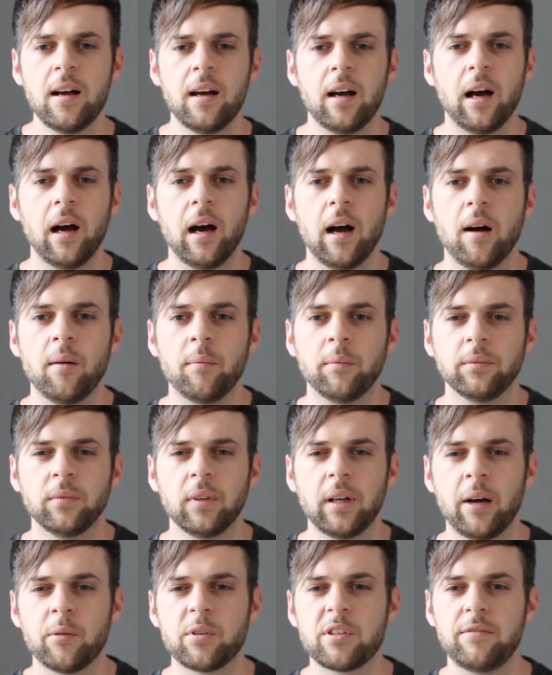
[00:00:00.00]

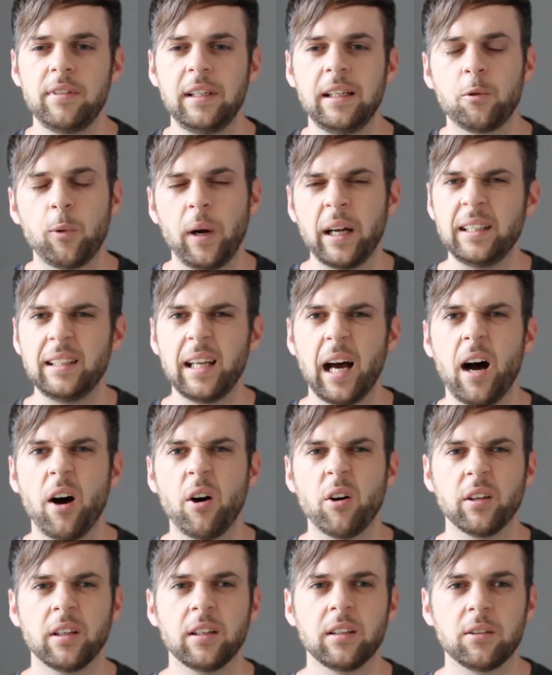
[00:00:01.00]
I was feeling quite
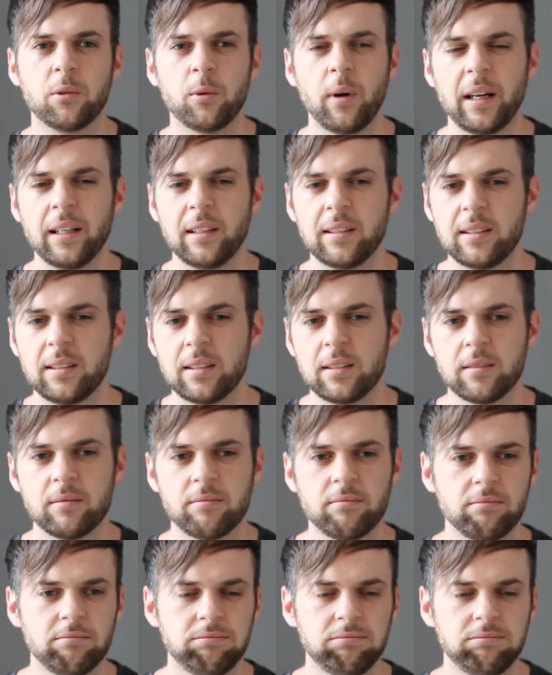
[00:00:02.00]
down and quite,